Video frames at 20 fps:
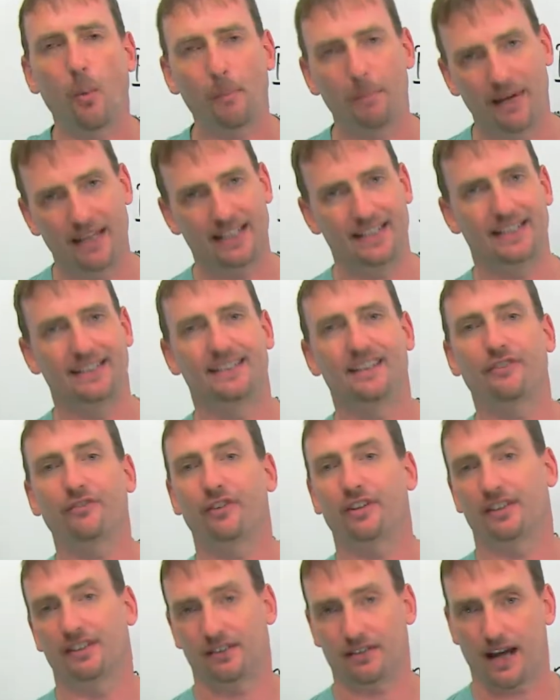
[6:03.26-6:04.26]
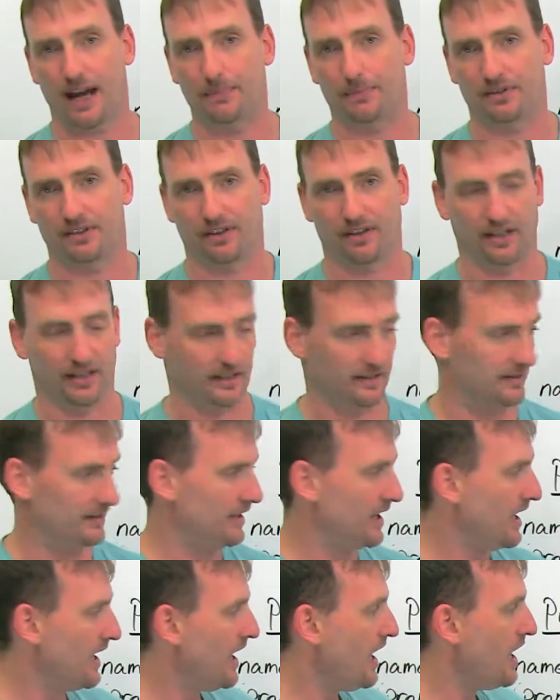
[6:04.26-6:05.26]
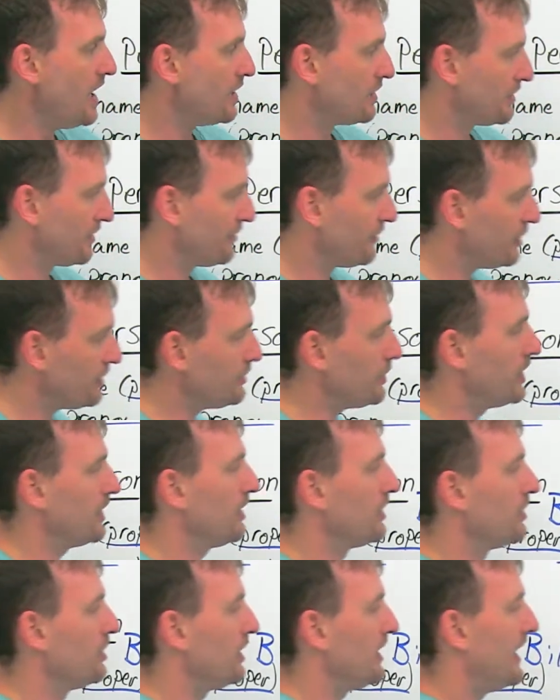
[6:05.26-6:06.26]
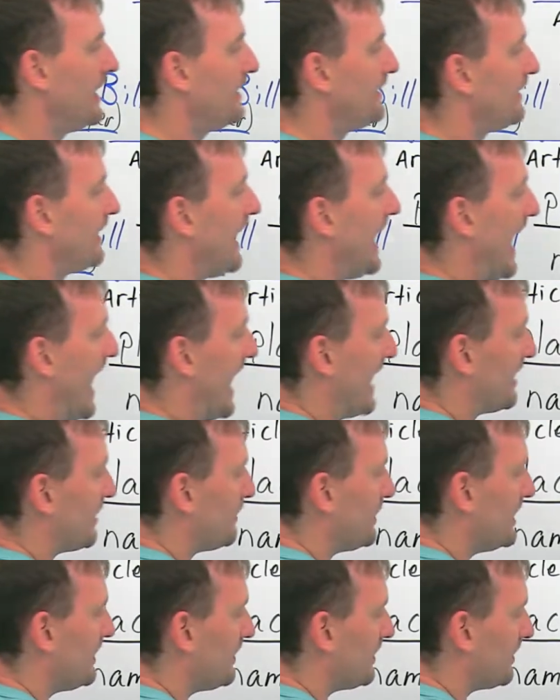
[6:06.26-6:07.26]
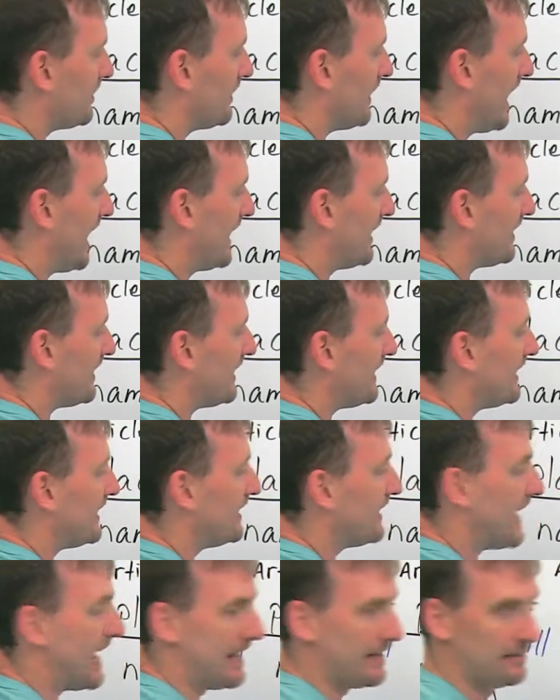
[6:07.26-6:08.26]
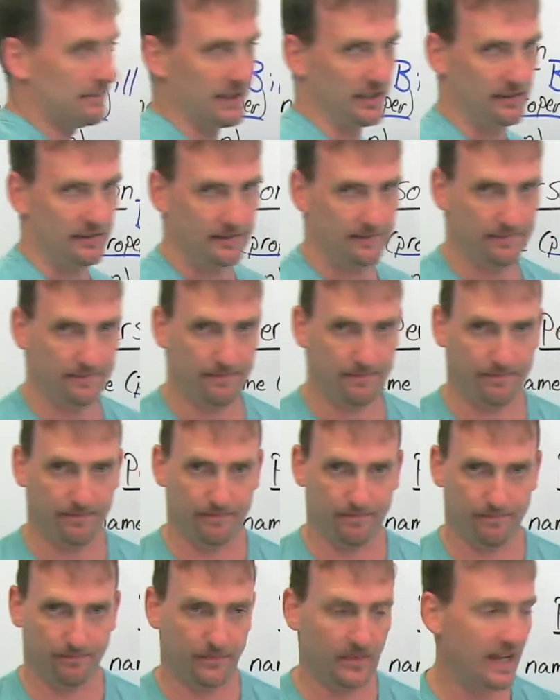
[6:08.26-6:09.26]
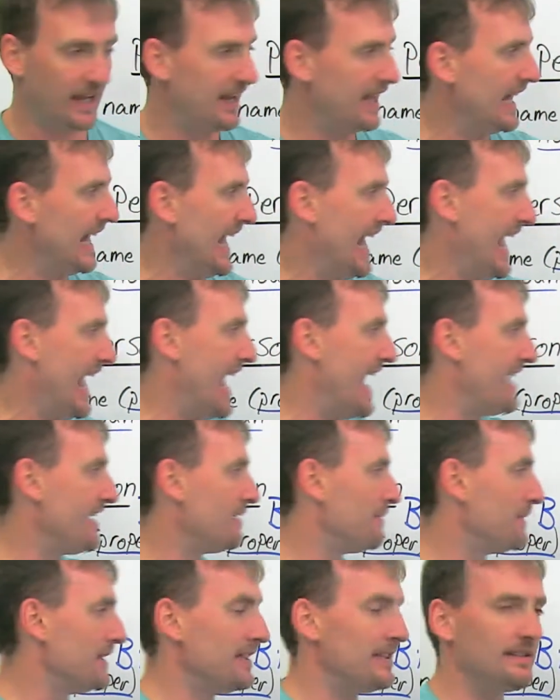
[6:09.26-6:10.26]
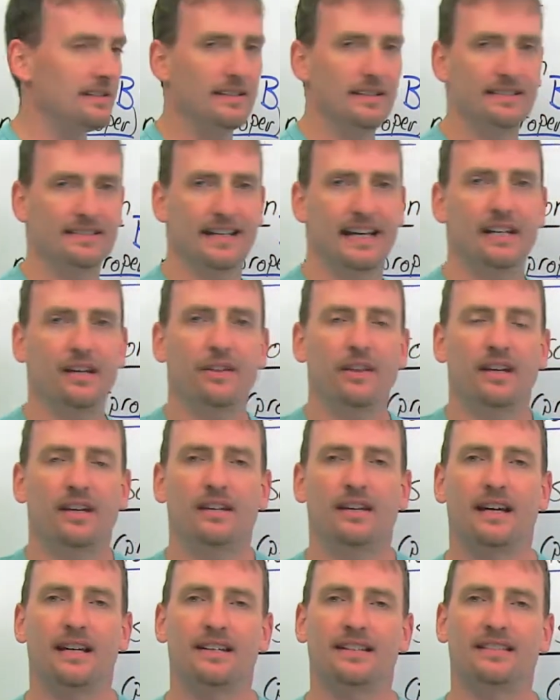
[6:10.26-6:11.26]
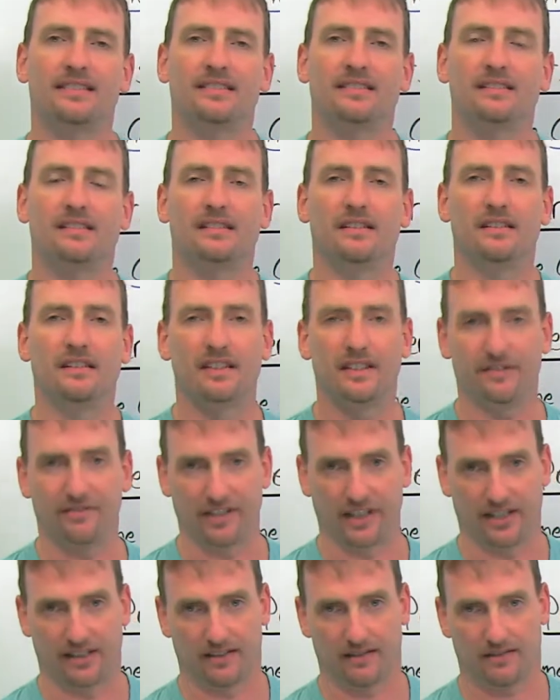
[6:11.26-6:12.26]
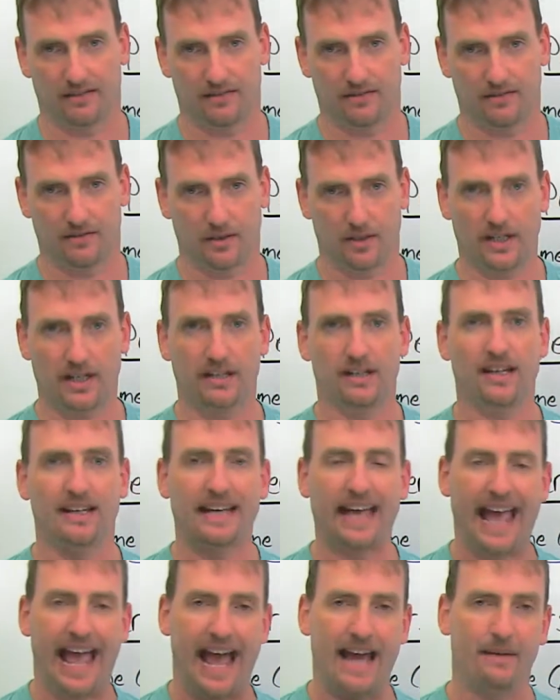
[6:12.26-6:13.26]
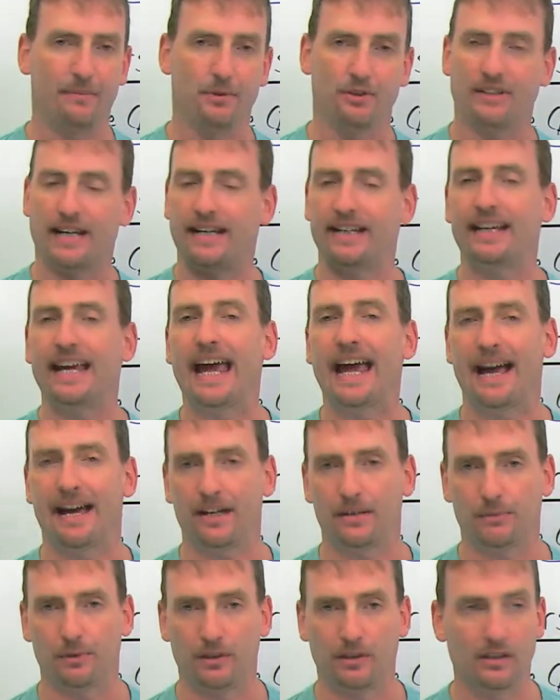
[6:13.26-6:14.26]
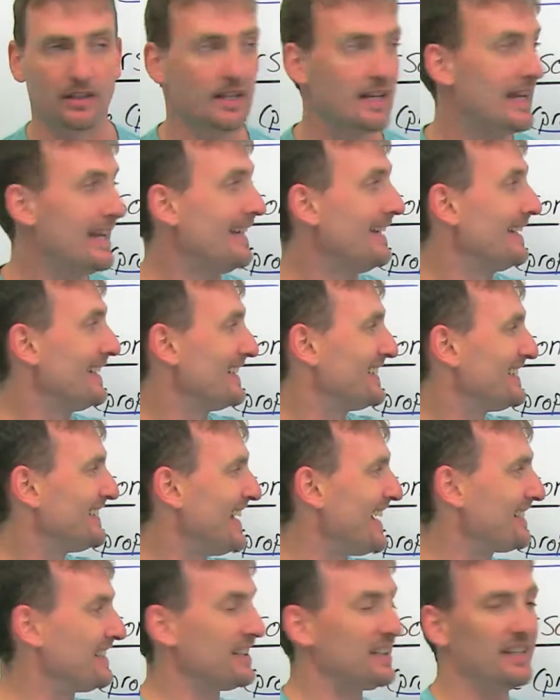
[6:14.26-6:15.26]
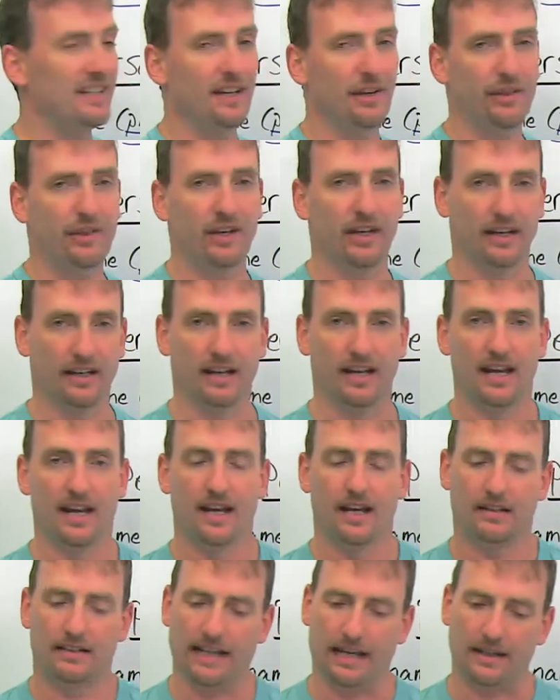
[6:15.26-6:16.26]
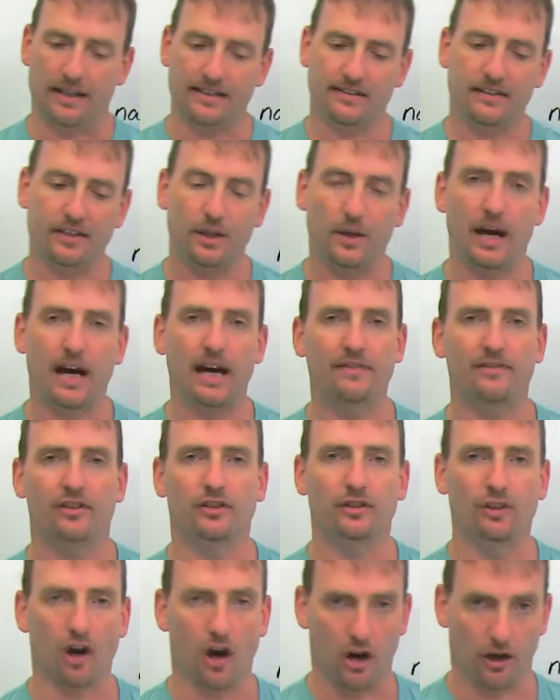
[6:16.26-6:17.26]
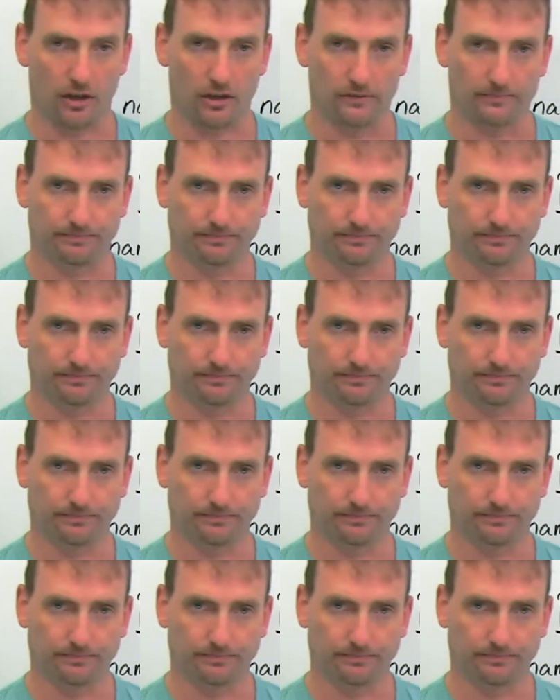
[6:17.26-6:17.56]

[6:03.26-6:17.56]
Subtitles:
many different types of things. So first we're going to look at animate and inanimate. Animate is anything that is living, okay, like animals. Any animal is technically a thing. Now let's say you have a dog